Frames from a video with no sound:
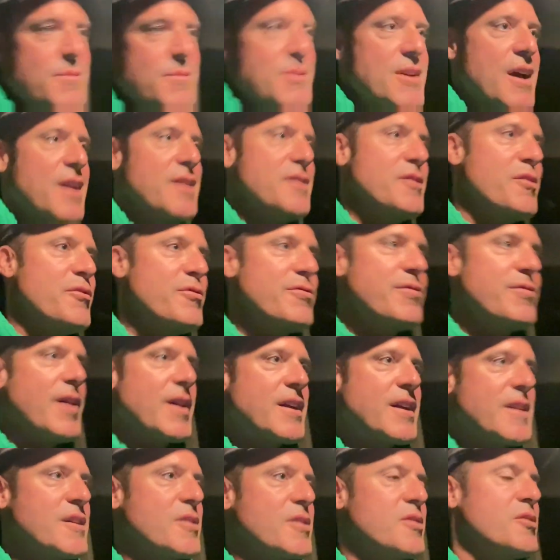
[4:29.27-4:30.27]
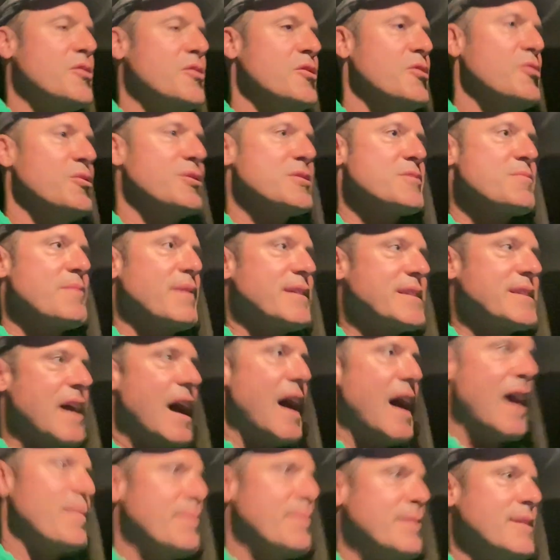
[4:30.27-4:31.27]
You got no fucking clue what's about to
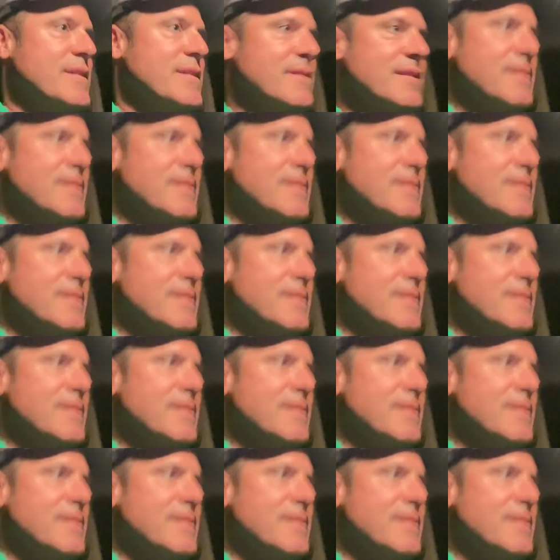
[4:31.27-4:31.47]
happen.